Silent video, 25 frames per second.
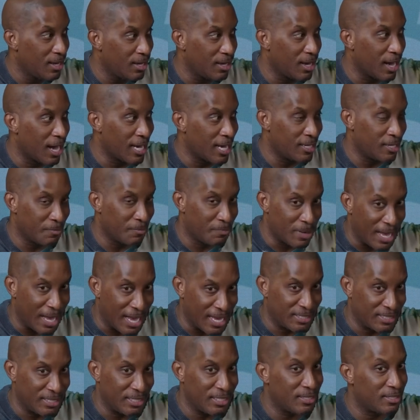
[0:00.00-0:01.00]
God
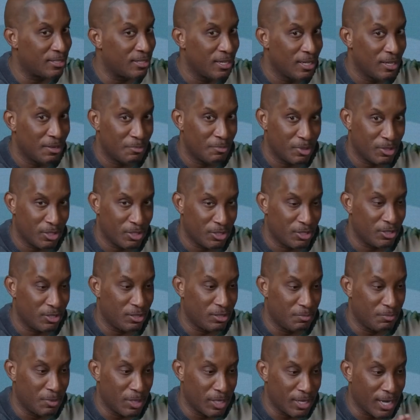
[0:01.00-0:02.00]
deposits,
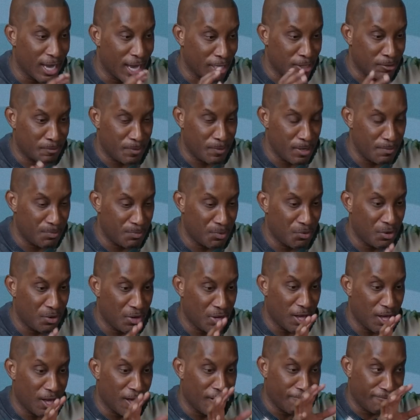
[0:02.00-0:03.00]
but God's people
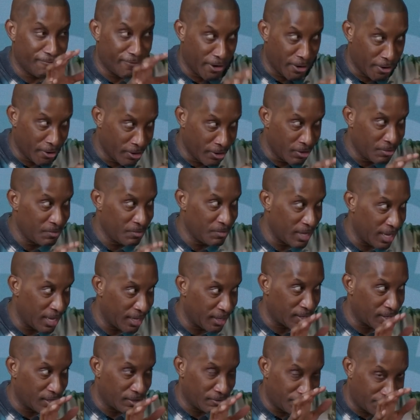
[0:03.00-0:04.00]
affirm
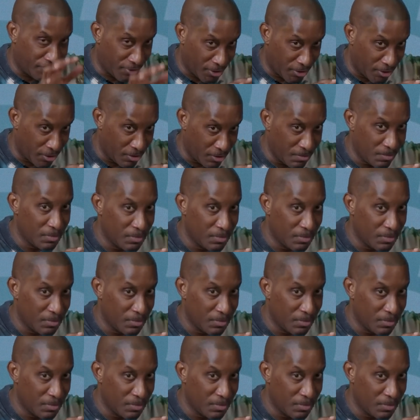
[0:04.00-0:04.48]
and confirm.